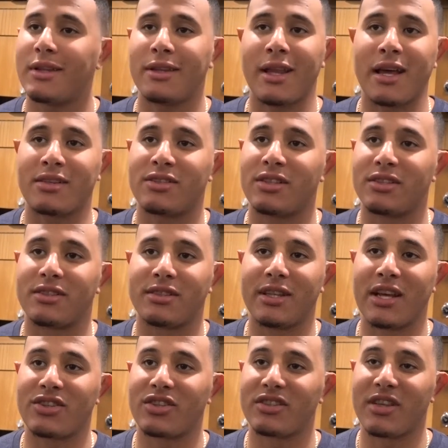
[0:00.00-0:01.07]
that's just
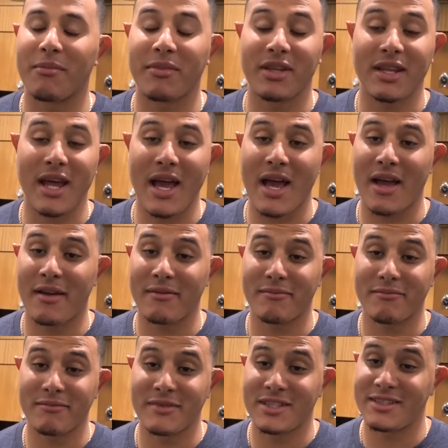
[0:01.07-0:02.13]
something that
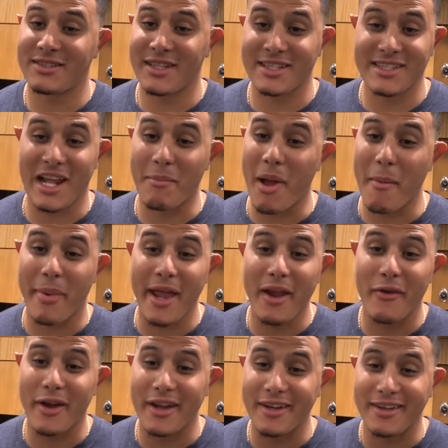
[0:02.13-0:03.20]
is out of my pay
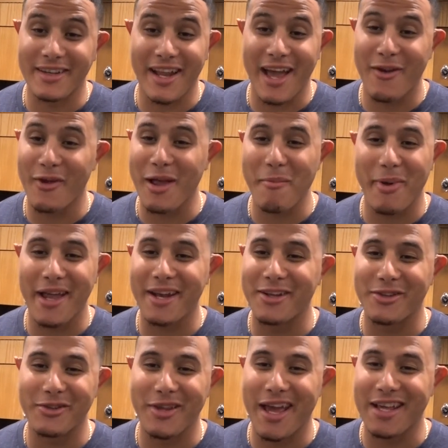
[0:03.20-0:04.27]
grade. I don't get paid to
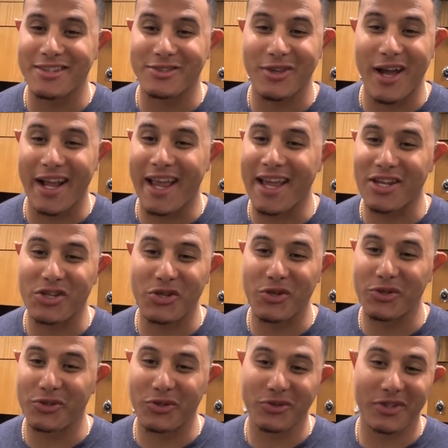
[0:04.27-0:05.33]
do that, so I can't
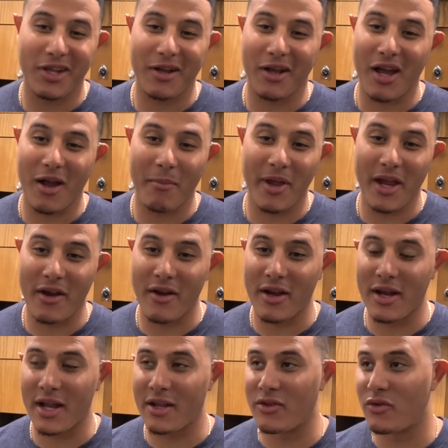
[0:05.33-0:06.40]
choose who's gonna come here
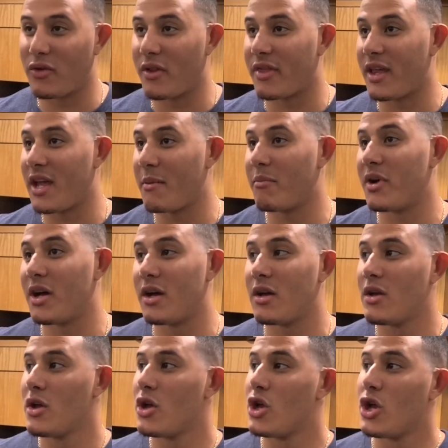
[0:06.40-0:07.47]
and do a thing. But
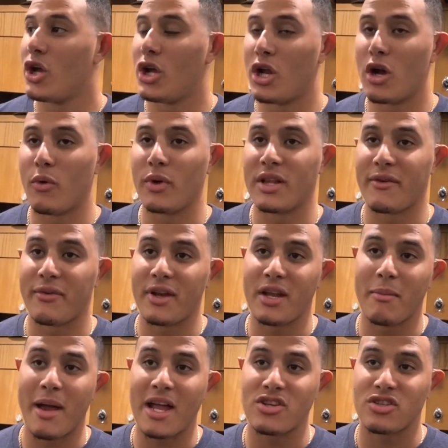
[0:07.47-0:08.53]
you know, we definitely need
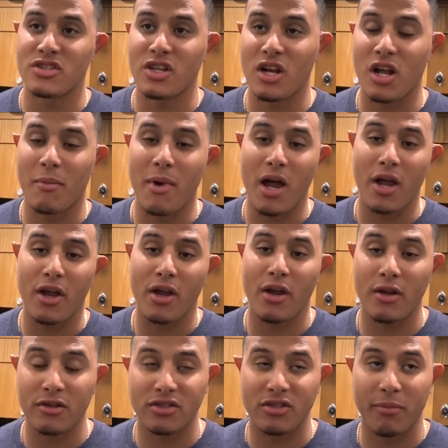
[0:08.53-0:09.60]
a manager who's gonna come out
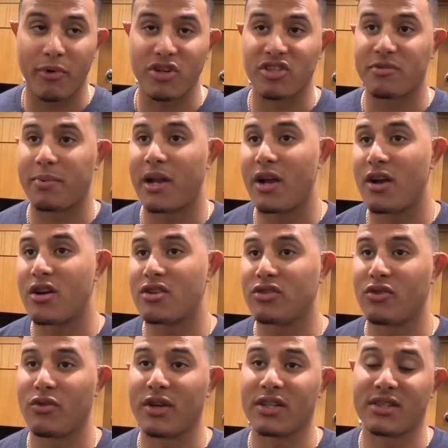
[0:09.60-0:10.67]
here and support his players,
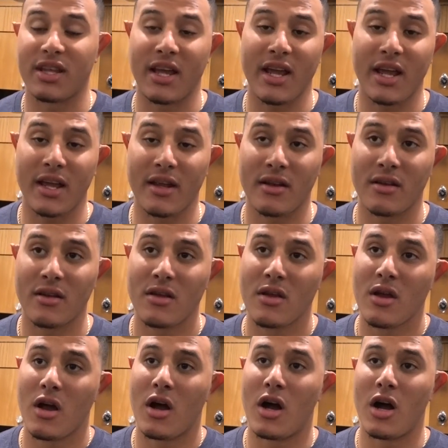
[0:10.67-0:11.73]
do his thing, and
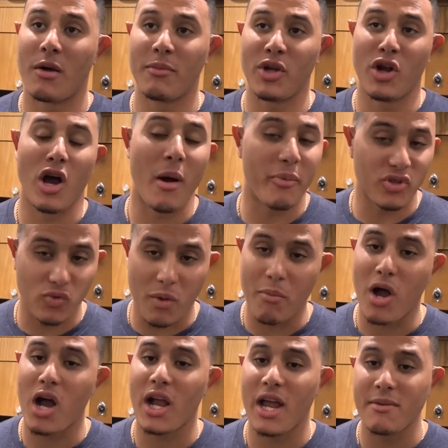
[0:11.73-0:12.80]
help us win
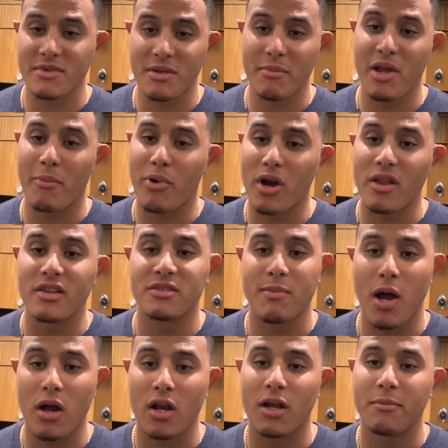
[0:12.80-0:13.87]
ball games and be a part of this
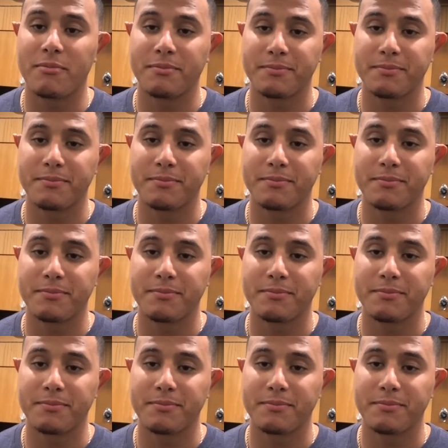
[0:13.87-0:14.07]
ball club.